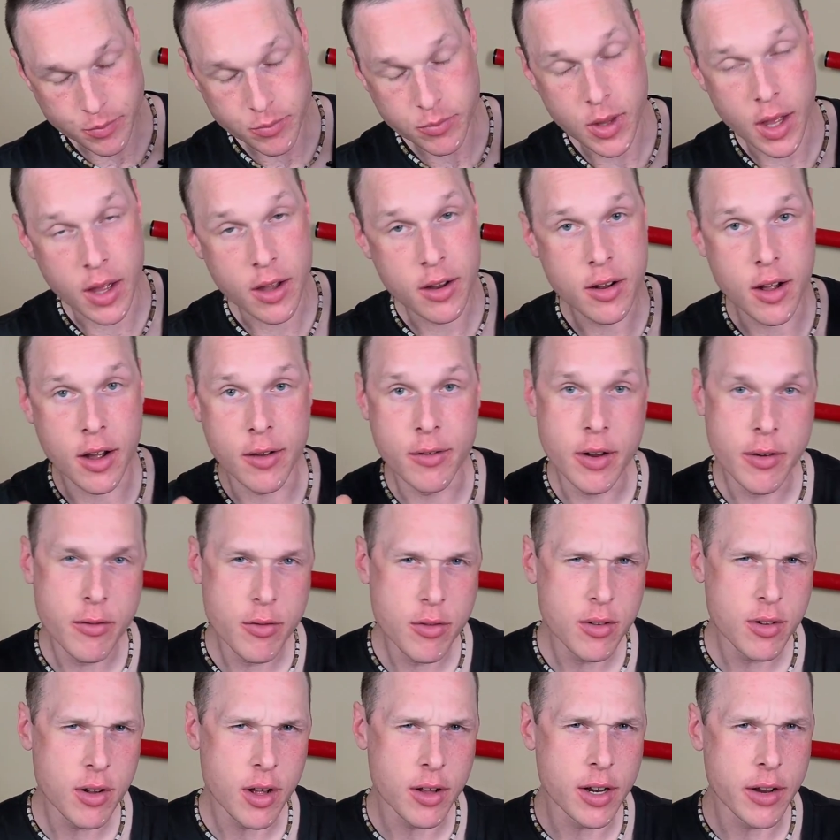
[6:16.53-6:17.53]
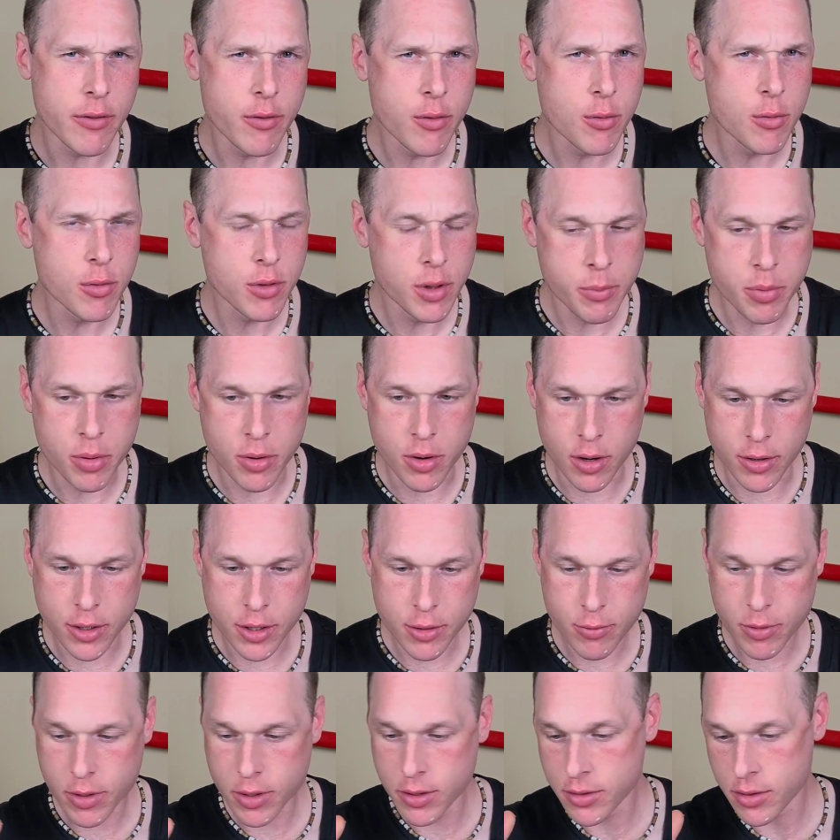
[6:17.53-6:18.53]
That I never really put
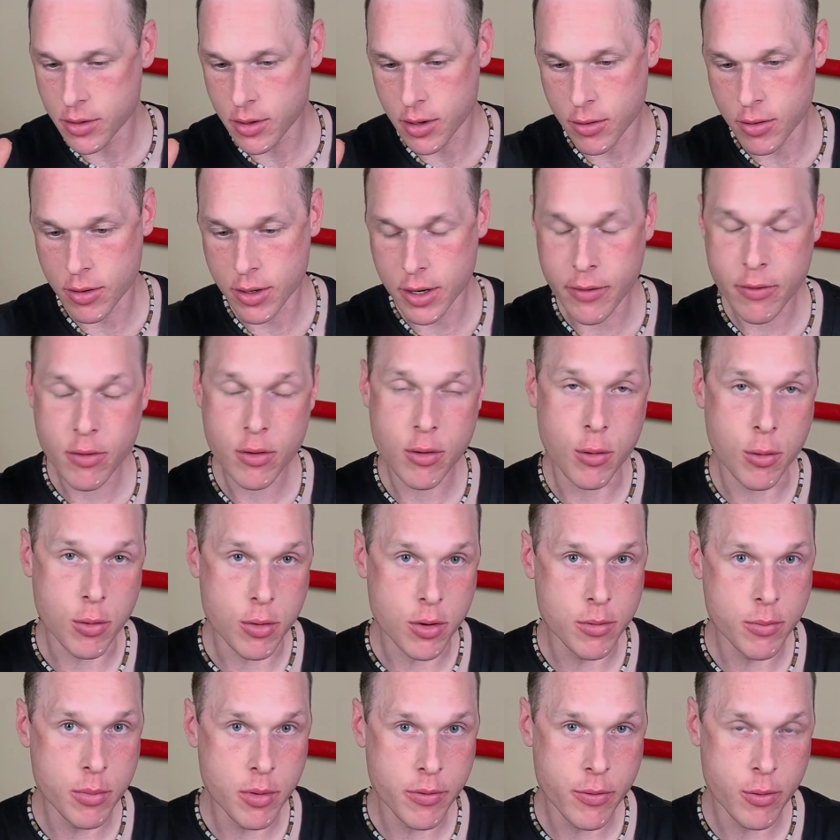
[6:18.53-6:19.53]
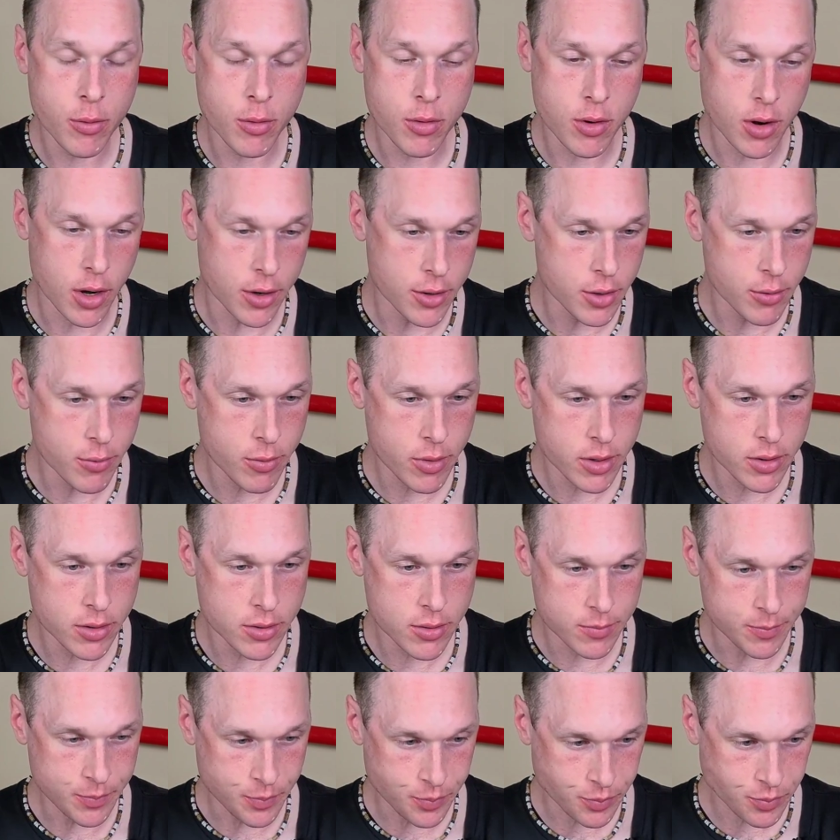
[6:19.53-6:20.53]
onion rings, or I never ordered before onion rings,
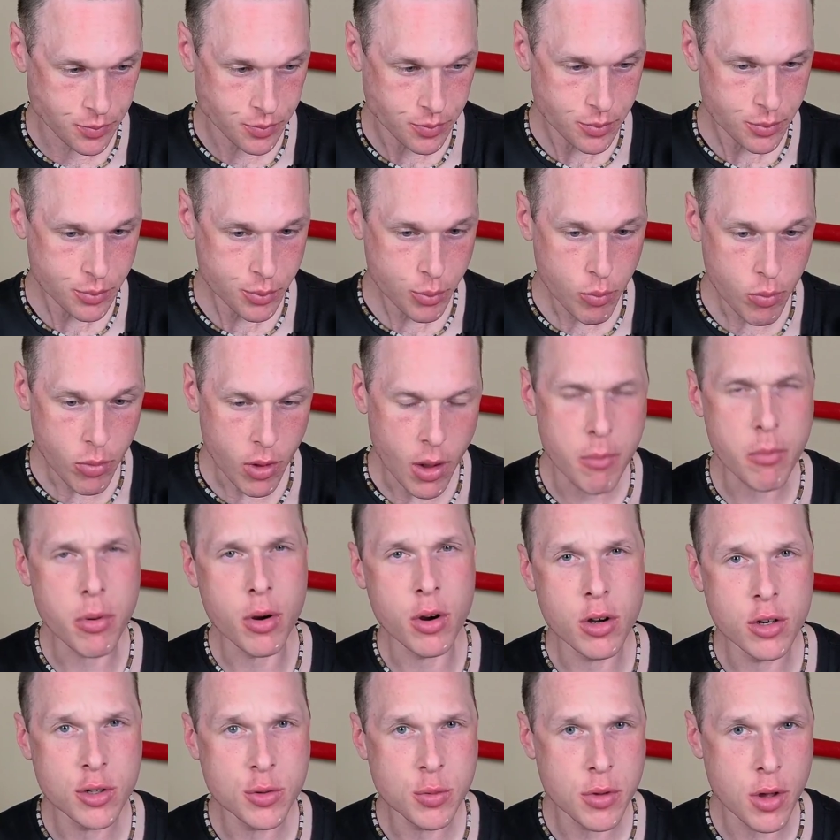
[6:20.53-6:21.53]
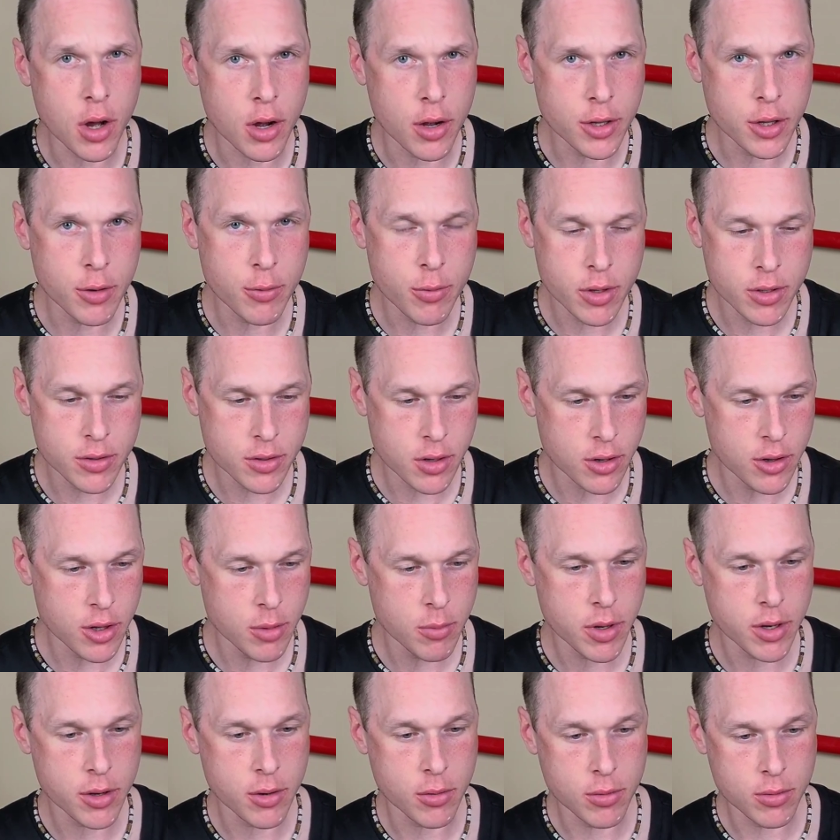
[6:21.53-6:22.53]
burgers with onion rings on
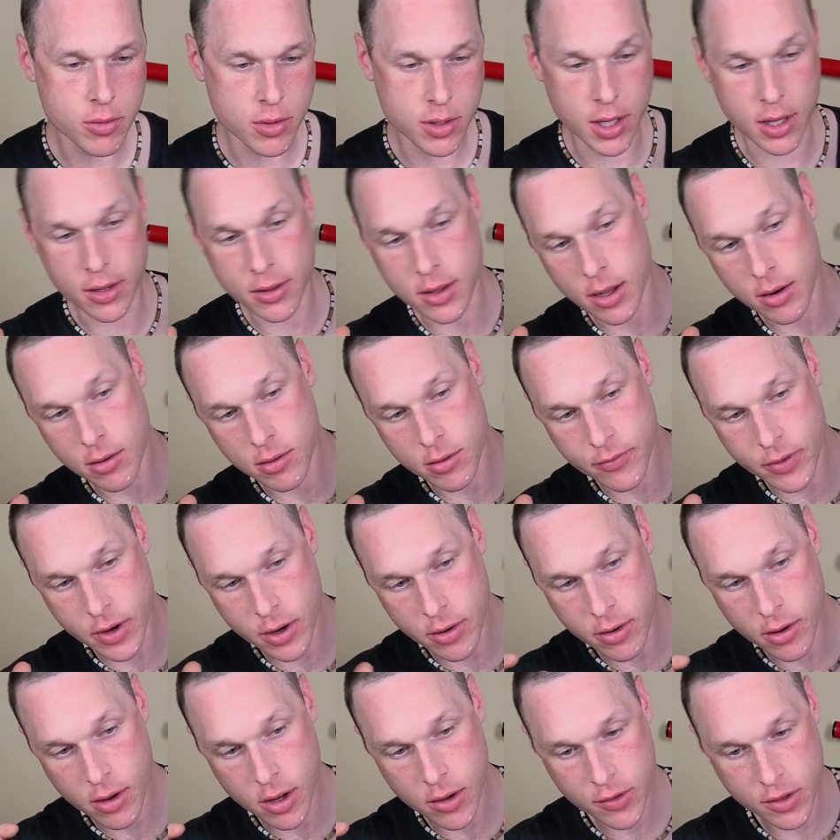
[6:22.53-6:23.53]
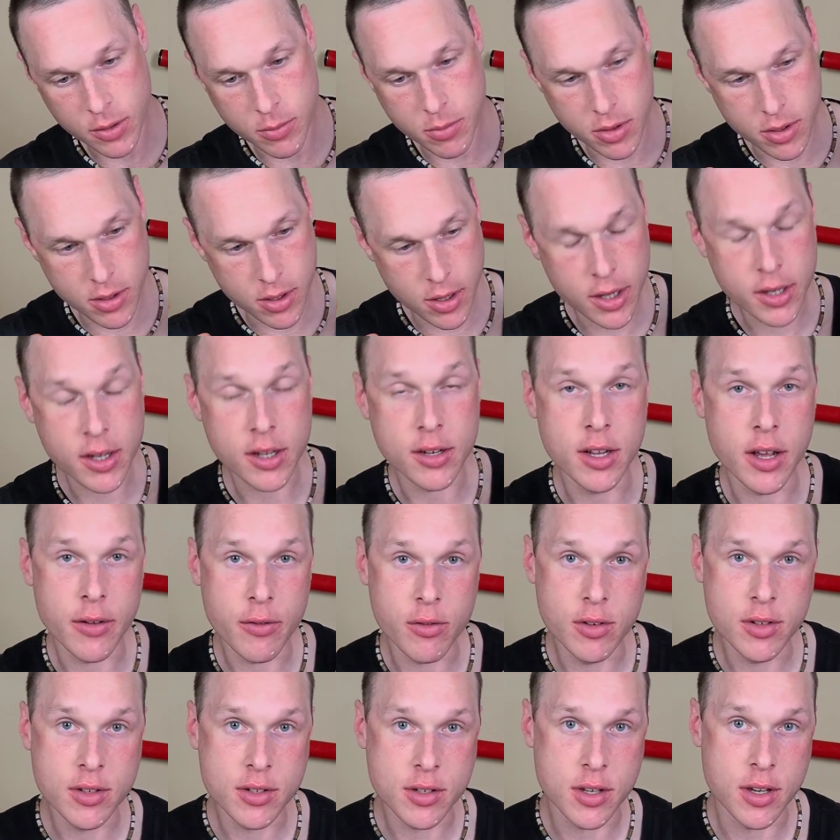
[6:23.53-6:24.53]
them. I don't get that very often, but I can
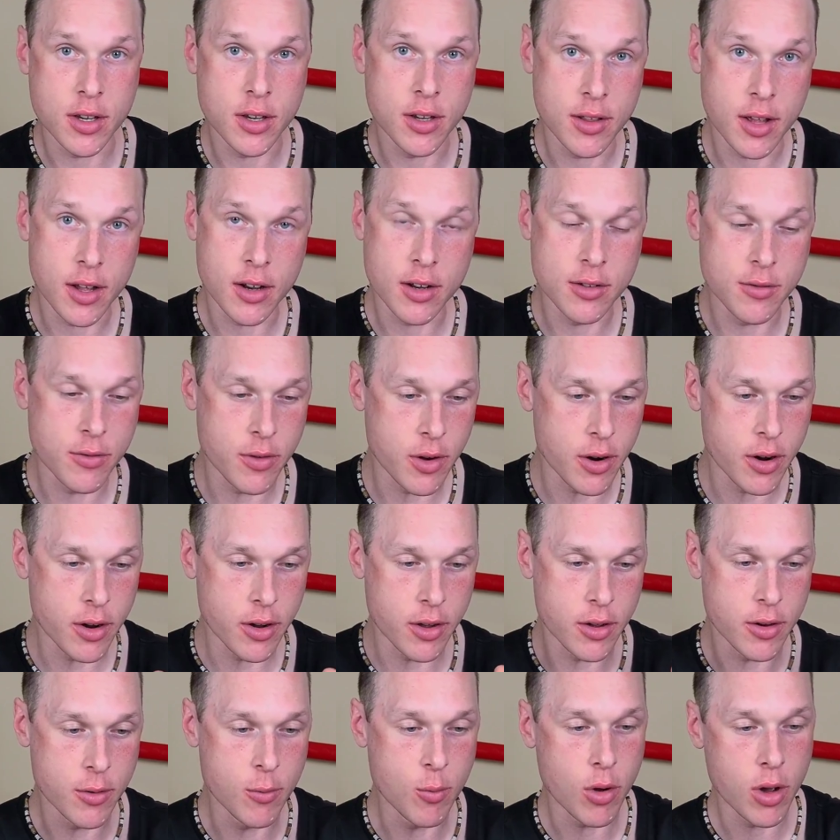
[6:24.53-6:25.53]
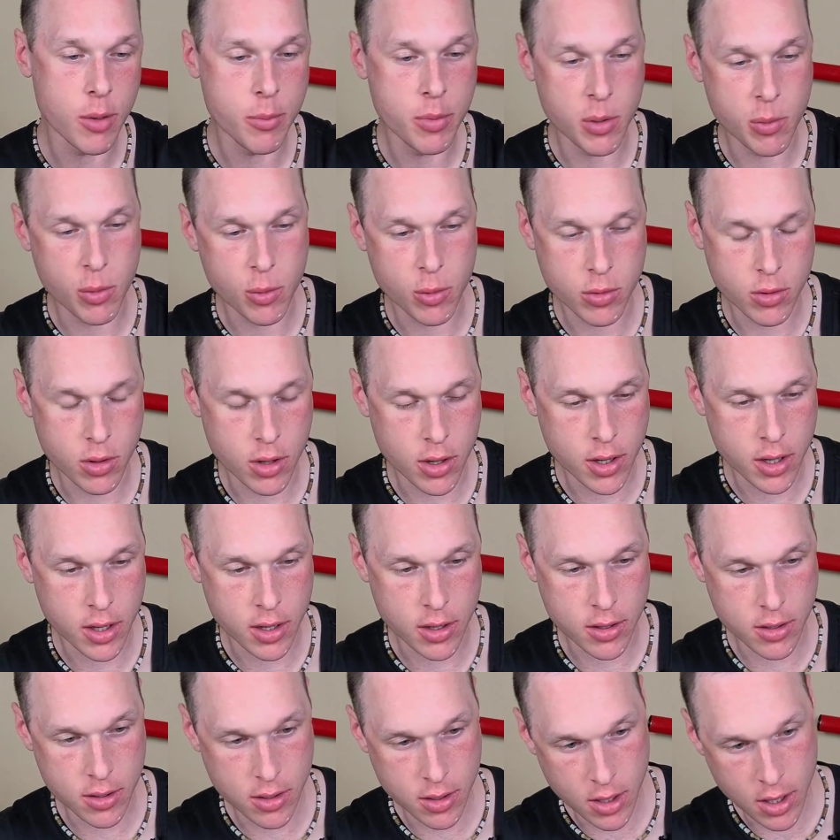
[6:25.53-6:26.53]
definitely see that it's very good and why people would like
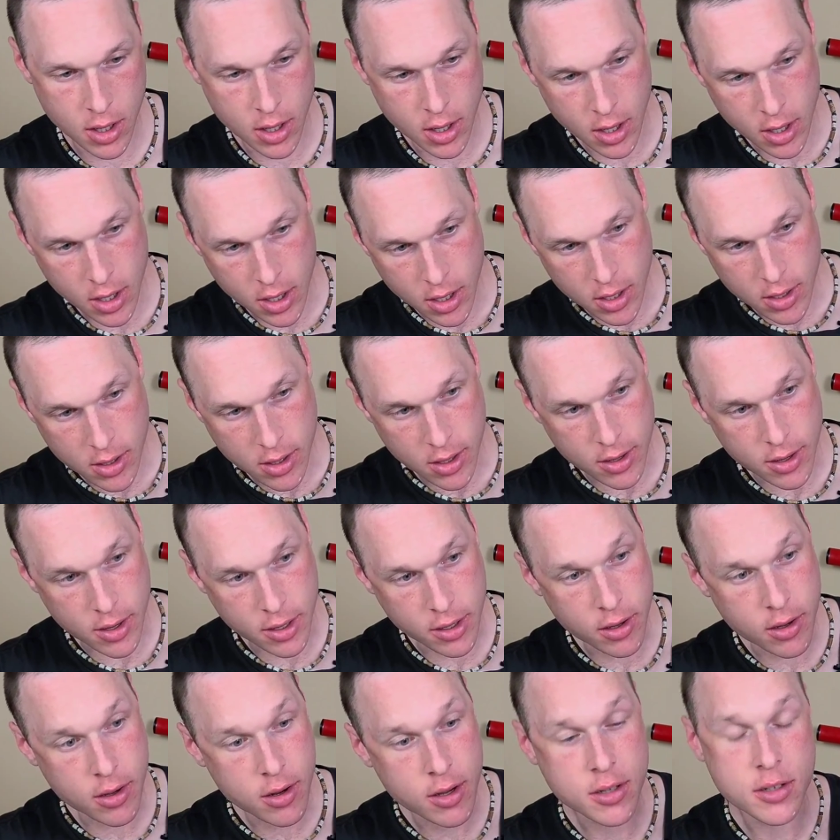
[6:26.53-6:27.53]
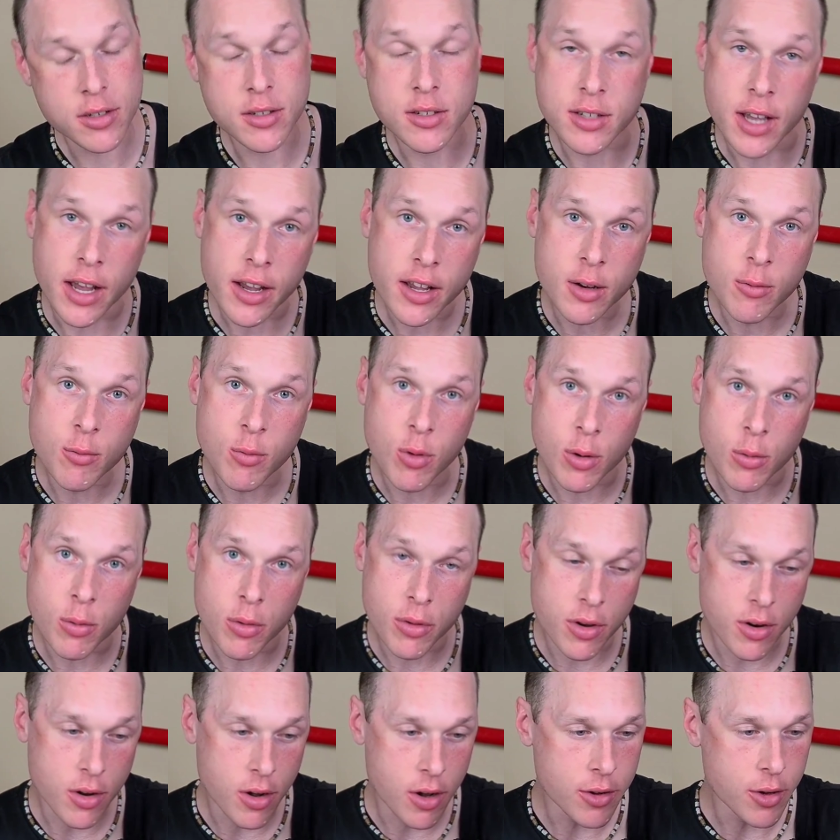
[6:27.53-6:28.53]
it. And I got a second one with
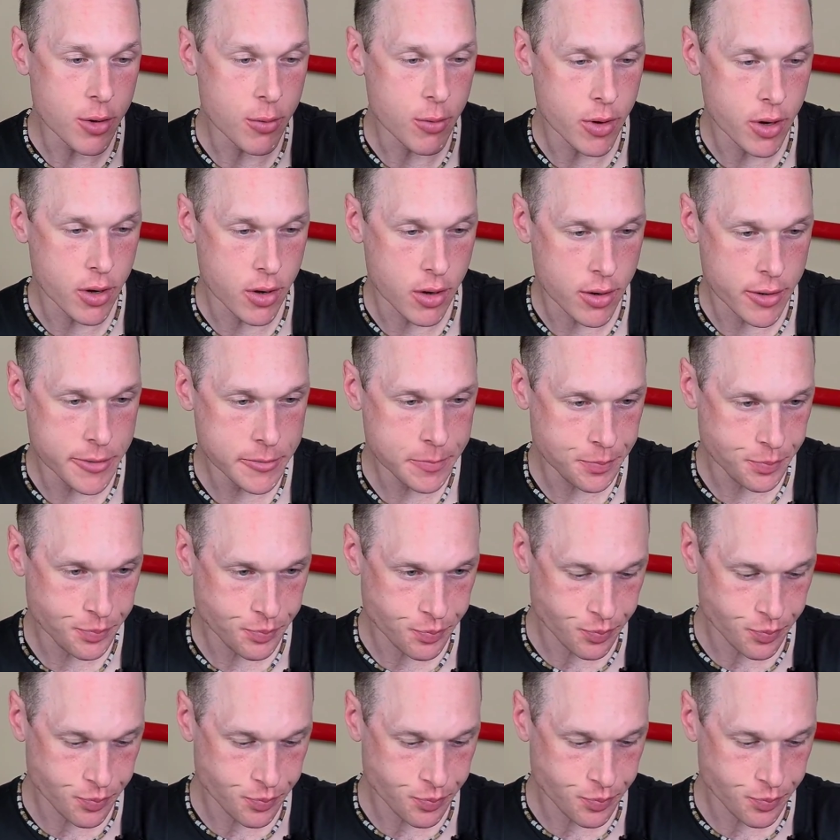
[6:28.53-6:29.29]
an onion ring on it.